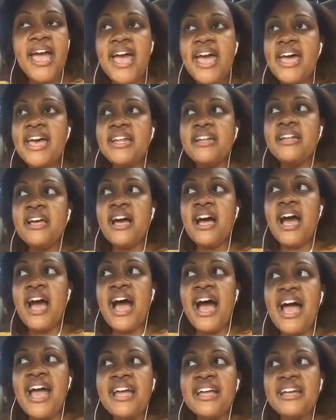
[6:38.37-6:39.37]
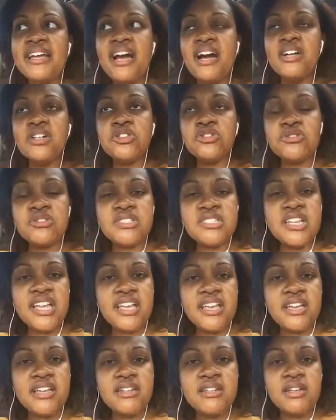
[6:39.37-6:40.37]
And I
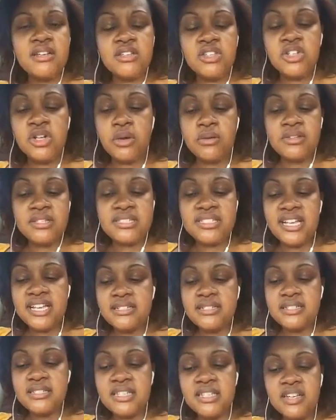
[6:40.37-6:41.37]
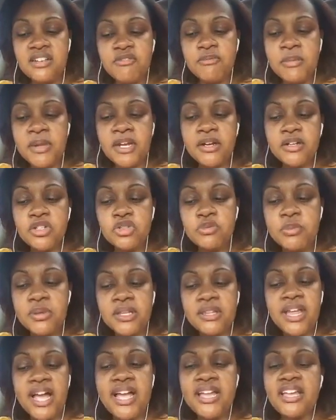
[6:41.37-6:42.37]
understand, the sanctity of marriage,
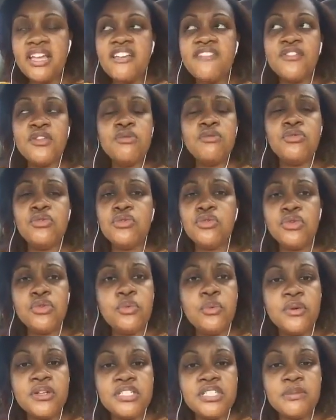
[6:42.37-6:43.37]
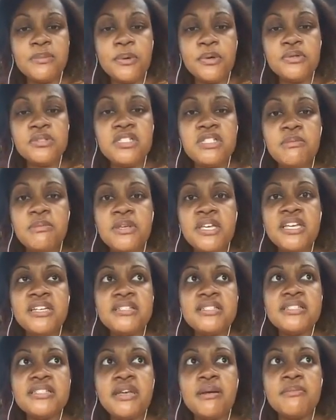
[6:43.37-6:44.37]
but like, if you knew you weren't supposed to be
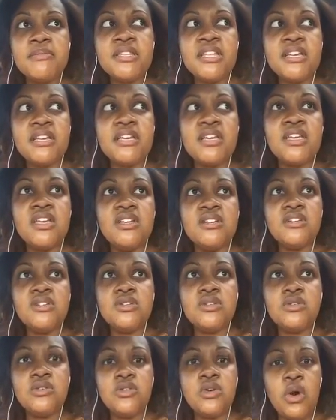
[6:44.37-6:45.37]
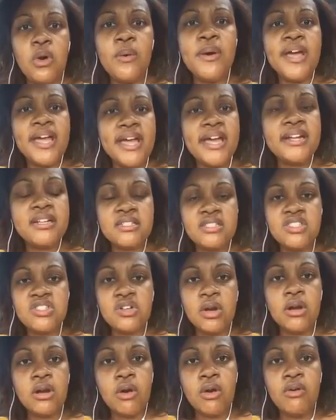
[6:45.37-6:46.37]
in something, go ahead and
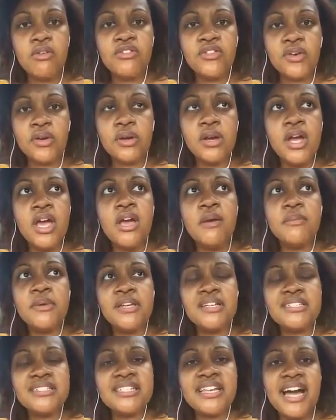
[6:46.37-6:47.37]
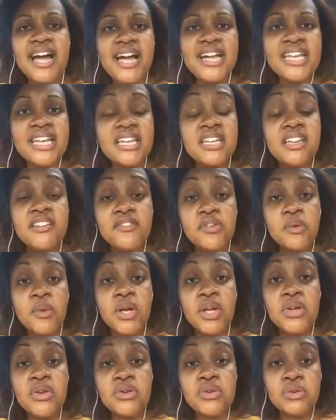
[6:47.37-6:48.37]
start over, because God can give you
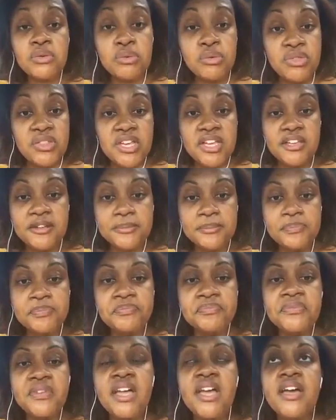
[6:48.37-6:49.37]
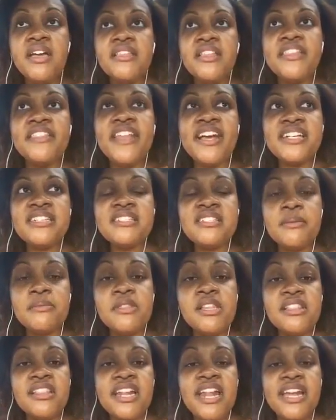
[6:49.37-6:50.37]
a new thing. And that's
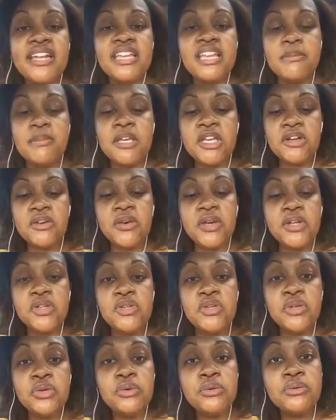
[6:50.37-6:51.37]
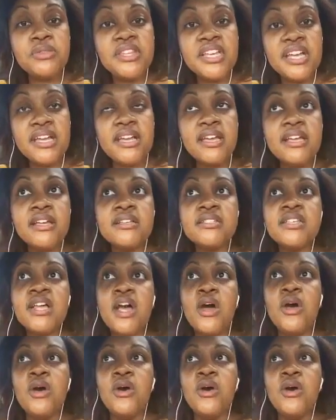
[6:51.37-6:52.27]
something that I keep hearing. New things,